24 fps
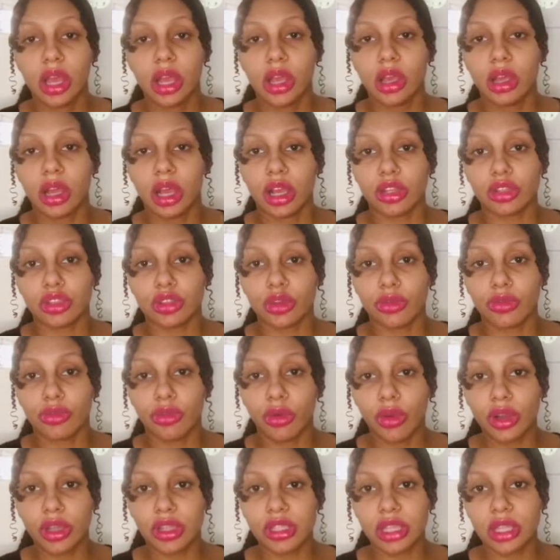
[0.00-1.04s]
a
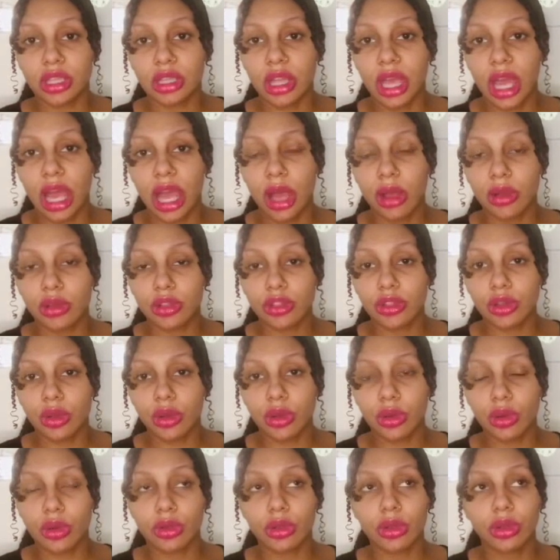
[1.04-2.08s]
divorce in the
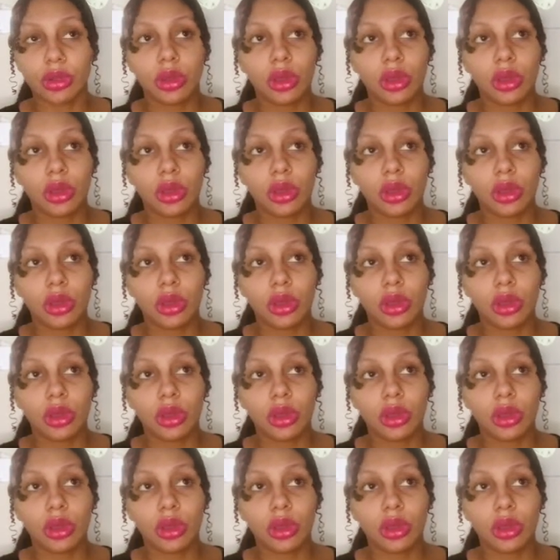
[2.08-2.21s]
household